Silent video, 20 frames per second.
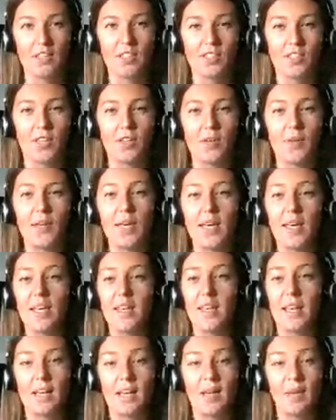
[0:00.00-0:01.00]
So
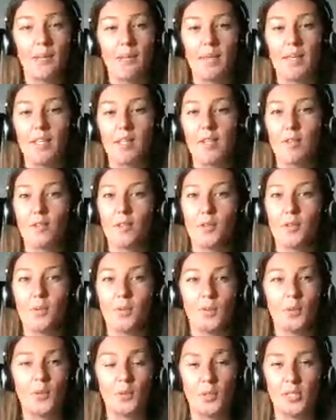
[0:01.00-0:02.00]
that can be through
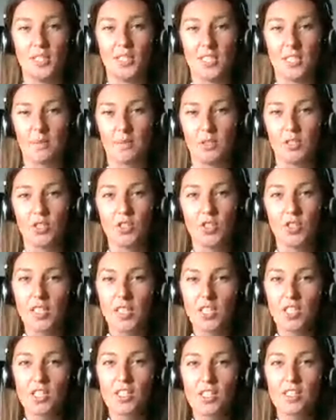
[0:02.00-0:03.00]
audit
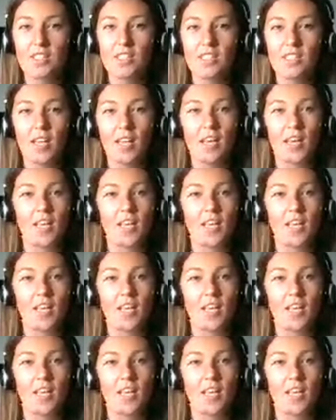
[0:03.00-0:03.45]
demonstrations,